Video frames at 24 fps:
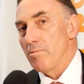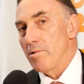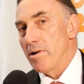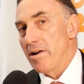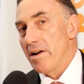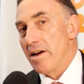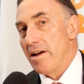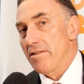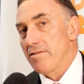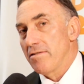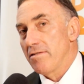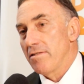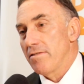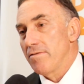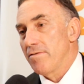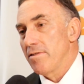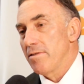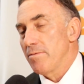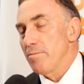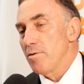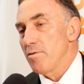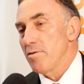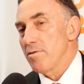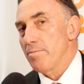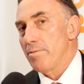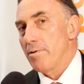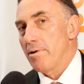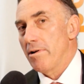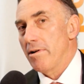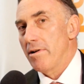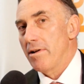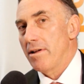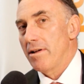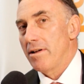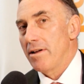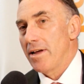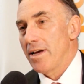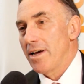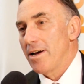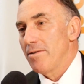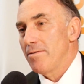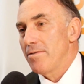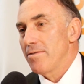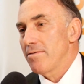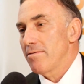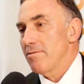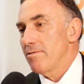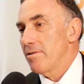warehouses for the most part, and
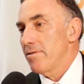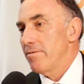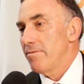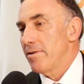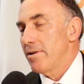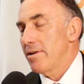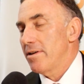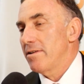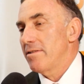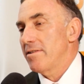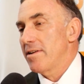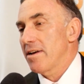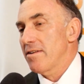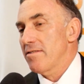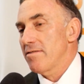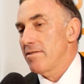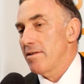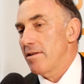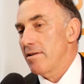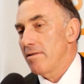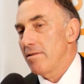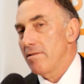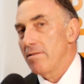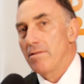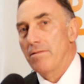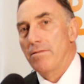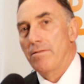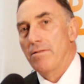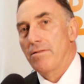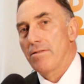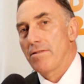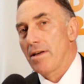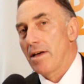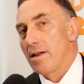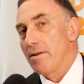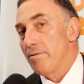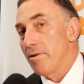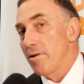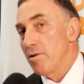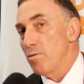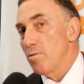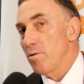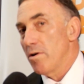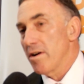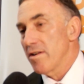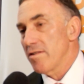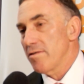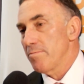now is sort of a tech center, site of our
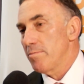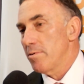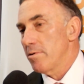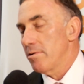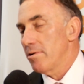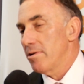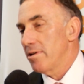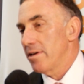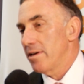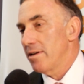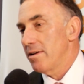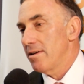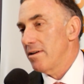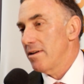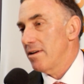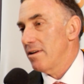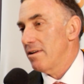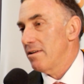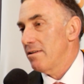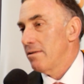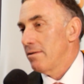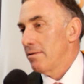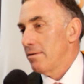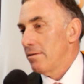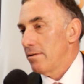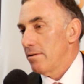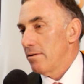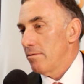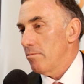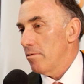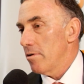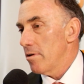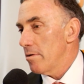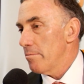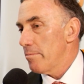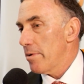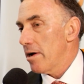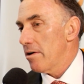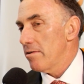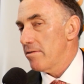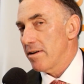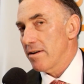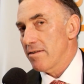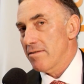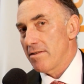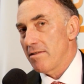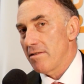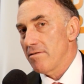new hospital, and uh, one of the
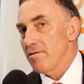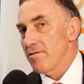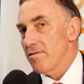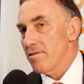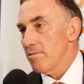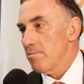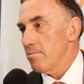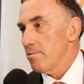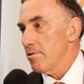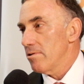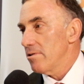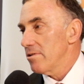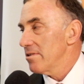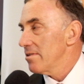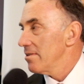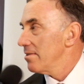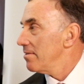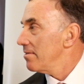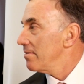biotech centers of the world.